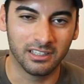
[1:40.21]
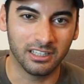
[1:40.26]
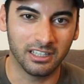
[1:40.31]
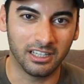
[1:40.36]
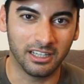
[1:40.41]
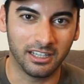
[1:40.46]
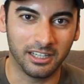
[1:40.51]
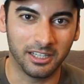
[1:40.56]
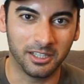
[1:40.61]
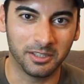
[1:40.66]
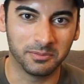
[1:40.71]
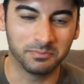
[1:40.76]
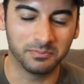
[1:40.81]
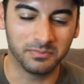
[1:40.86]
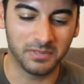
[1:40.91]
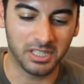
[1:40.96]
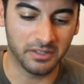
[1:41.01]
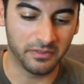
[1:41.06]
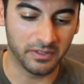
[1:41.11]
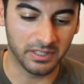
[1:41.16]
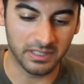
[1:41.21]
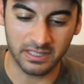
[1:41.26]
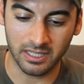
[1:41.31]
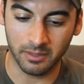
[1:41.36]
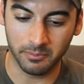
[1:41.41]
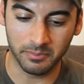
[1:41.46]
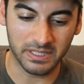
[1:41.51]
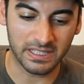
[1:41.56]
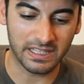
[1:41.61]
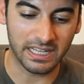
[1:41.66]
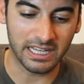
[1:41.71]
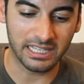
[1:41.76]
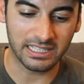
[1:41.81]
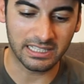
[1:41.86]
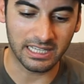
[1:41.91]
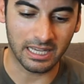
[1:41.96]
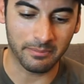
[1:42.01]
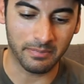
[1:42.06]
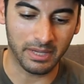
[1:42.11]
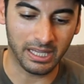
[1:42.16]
Um, even some
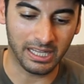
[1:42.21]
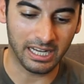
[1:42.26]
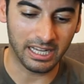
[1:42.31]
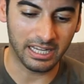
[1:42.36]
mistakes I made.